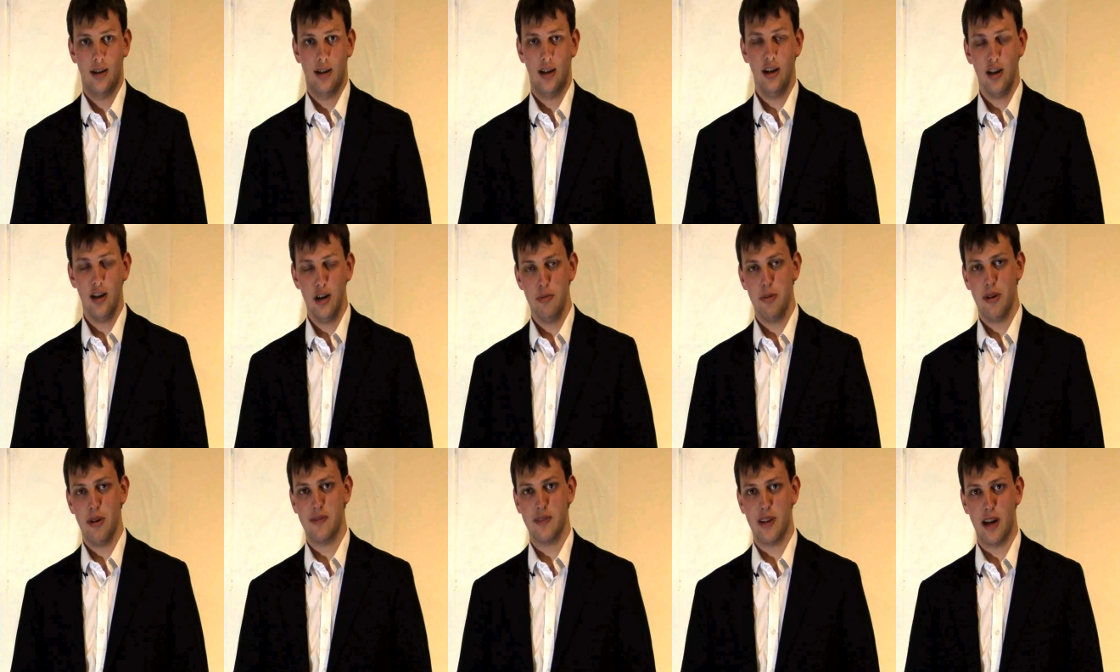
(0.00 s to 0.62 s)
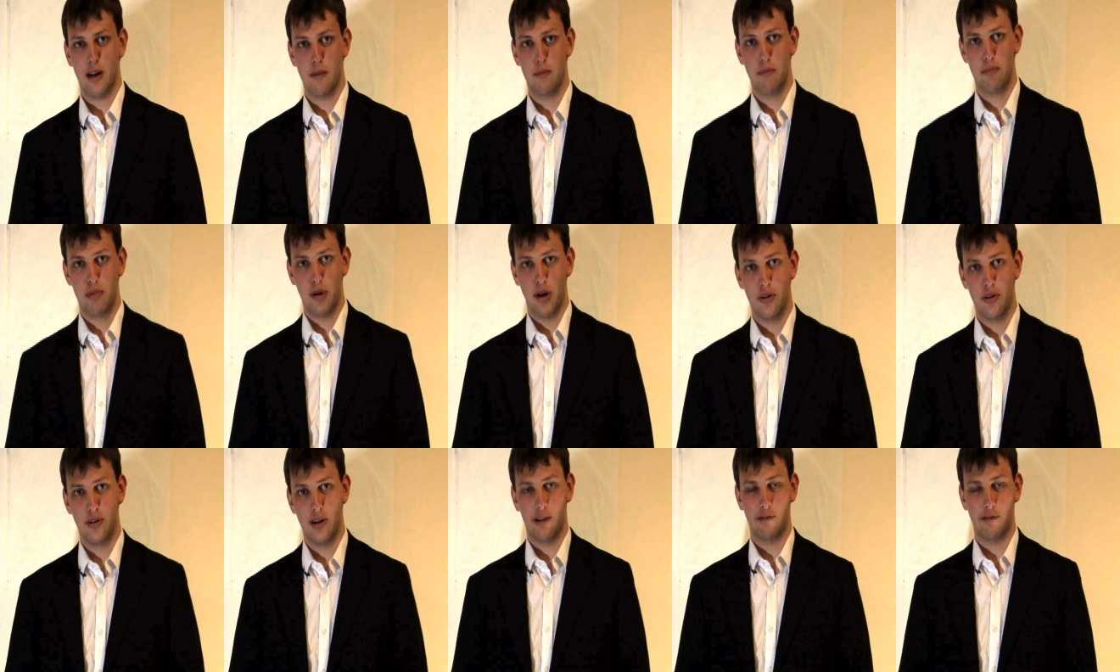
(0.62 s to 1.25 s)
I hope I've now
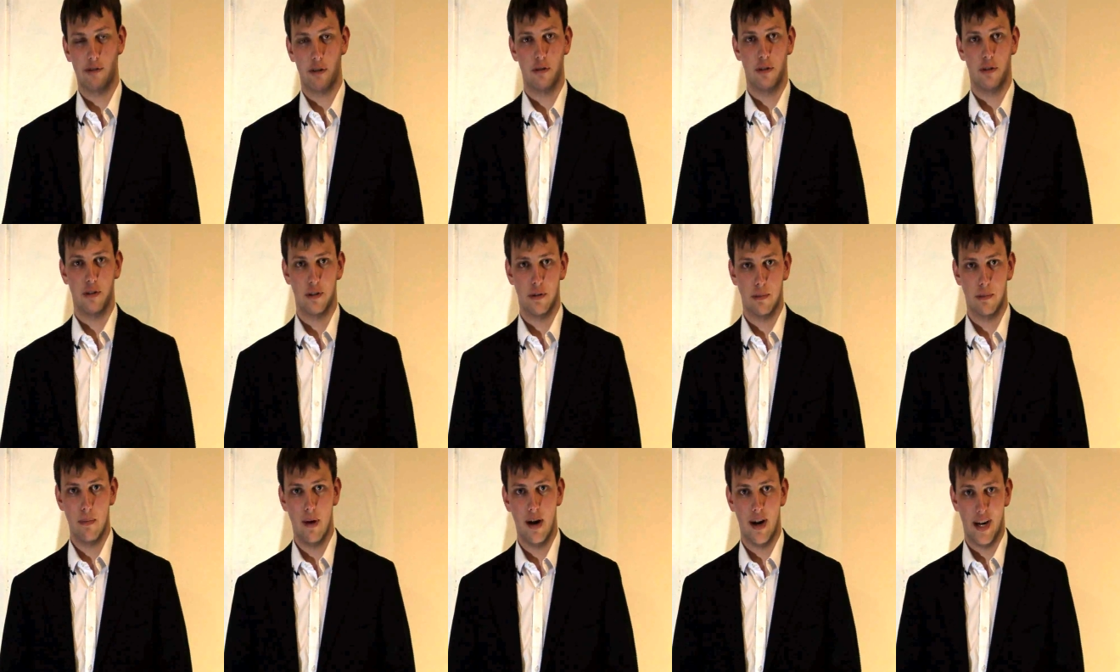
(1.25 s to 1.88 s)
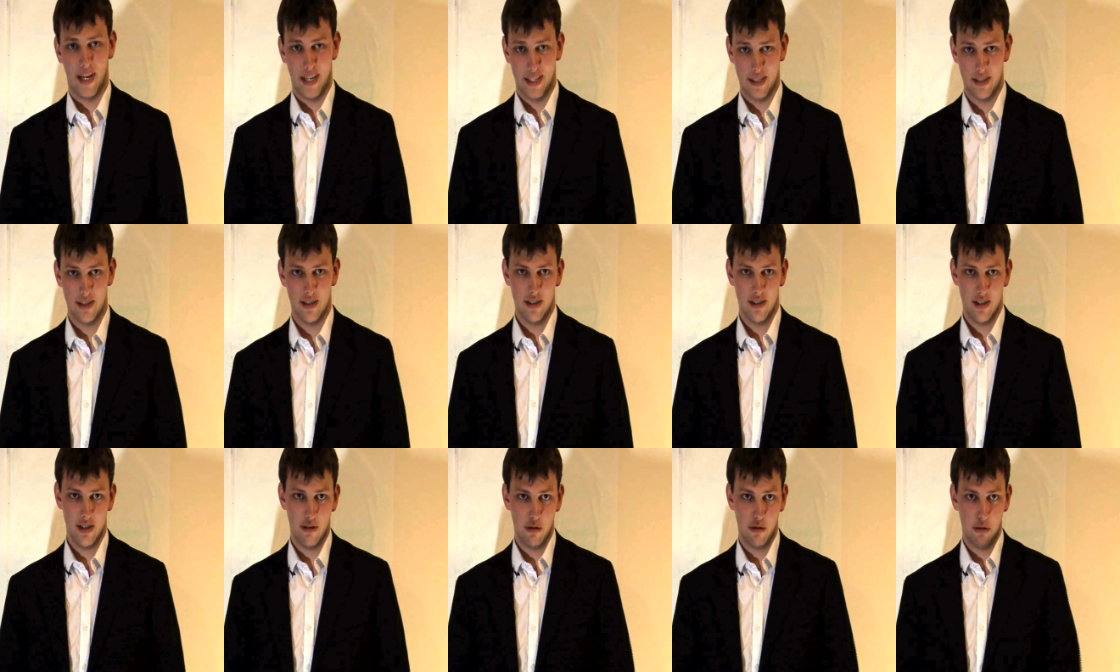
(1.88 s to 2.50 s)
blown everyone's minds,
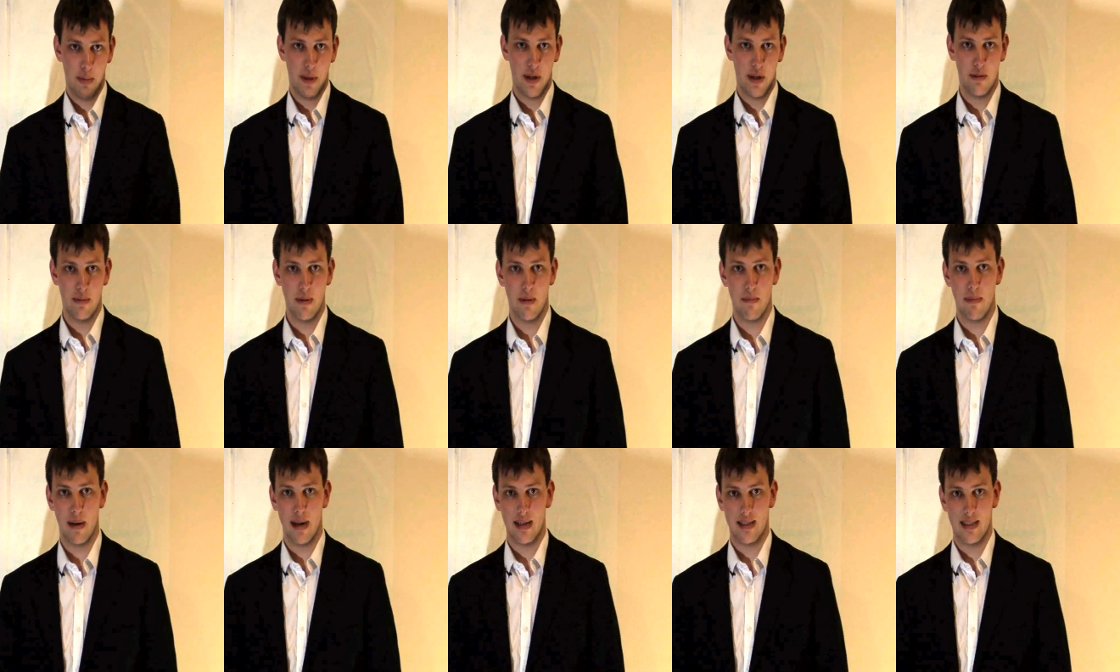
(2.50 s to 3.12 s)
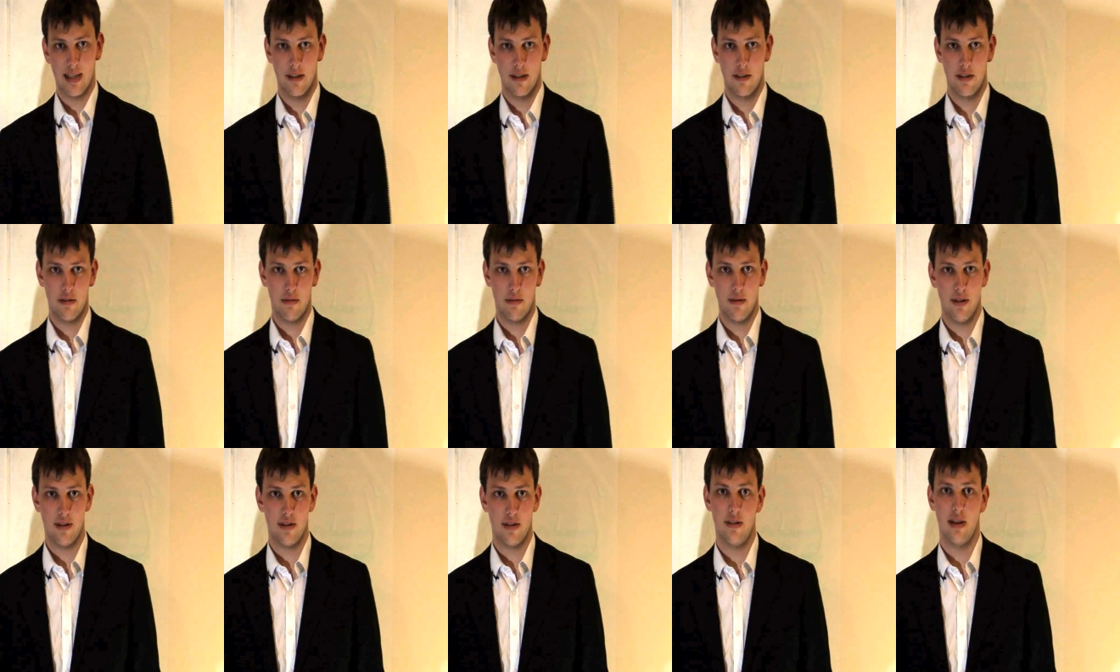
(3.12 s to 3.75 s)
so we'll be coming back down
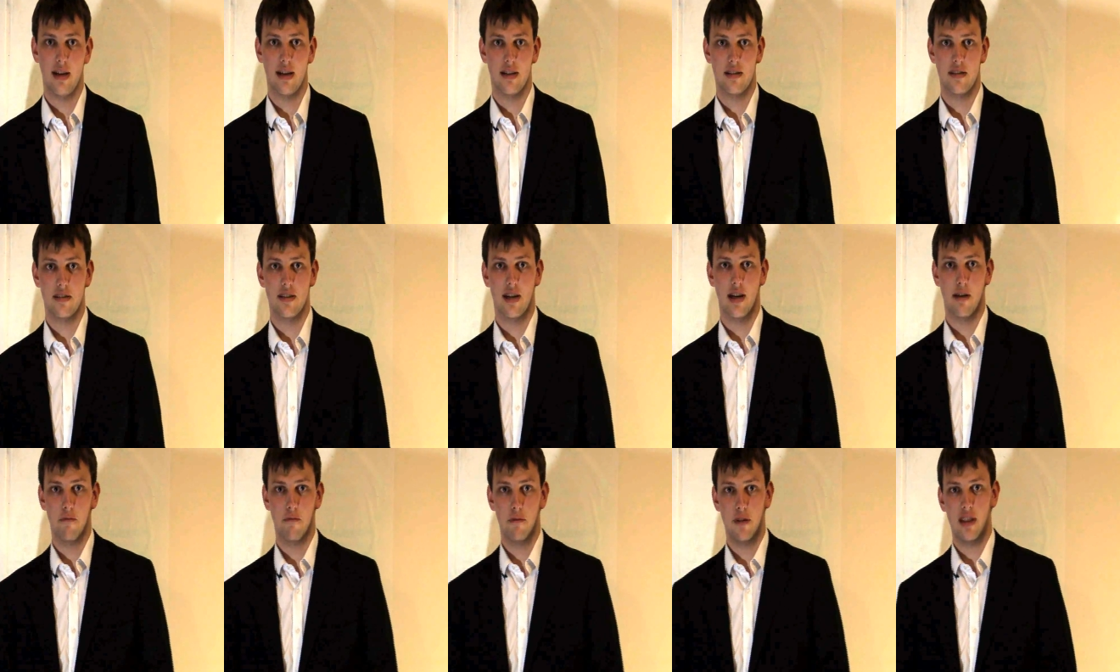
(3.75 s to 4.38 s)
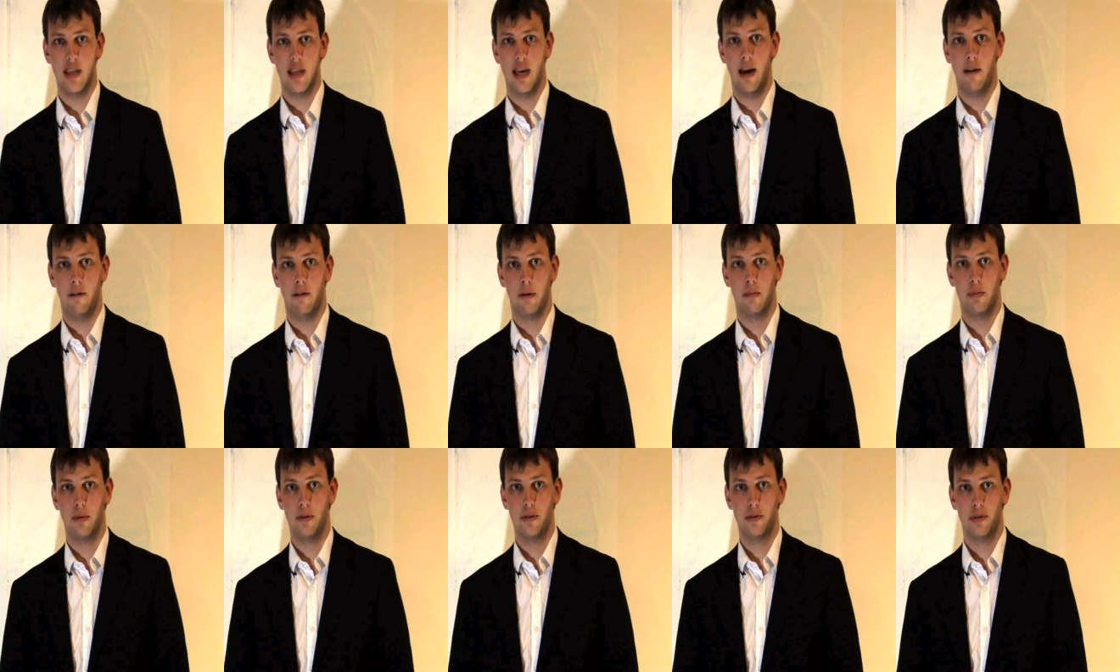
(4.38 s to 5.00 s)
to Earth next time with the
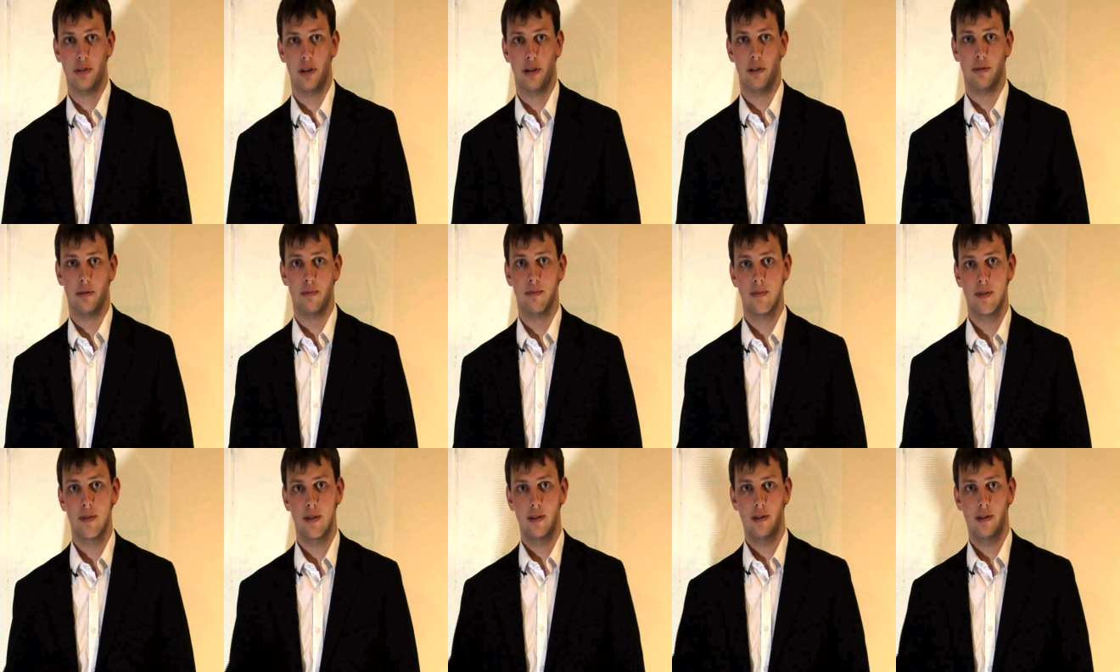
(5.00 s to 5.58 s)
hairy ball theorem.